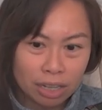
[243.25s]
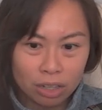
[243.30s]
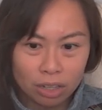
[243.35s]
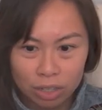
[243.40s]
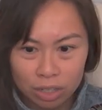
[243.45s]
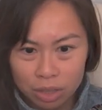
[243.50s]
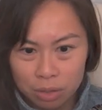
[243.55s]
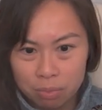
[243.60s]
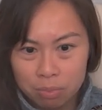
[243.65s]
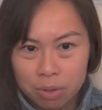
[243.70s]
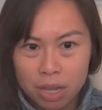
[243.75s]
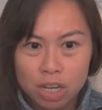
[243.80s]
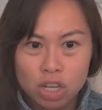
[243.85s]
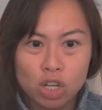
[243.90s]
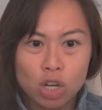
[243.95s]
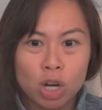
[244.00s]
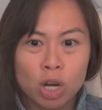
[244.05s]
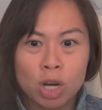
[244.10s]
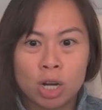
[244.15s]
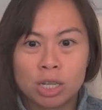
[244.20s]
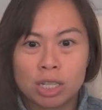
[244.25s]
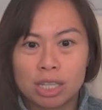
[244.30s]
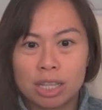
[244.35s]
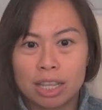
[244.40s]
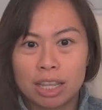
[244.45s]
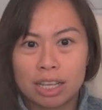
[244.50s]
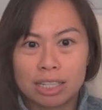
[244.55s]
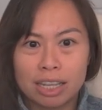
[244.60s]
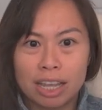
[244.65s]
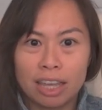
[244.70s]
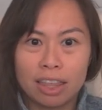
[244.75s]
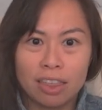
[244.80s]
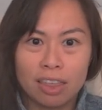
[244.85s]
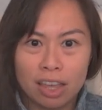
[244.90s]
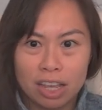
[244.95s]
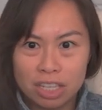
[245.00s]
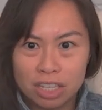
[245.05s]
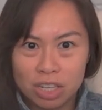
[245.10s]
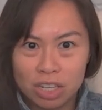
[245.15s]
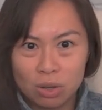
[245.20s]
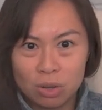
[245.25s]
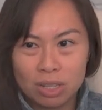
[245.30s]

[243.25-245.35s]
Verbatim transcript: and look at the pictures and things like this,